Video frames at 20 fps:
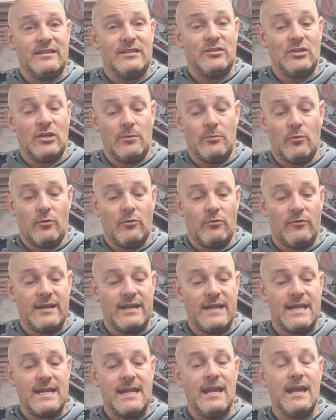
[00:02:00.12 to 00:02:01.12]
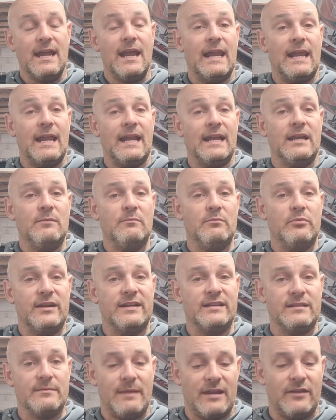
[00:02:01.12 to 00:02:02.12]
the turbo already, and I can
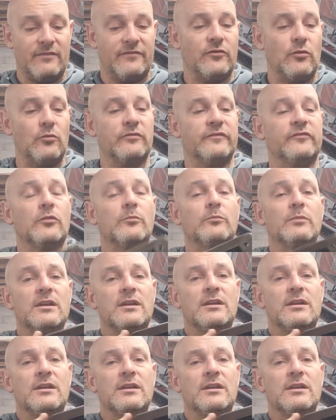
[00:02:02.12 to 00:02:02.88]
brace the manifold from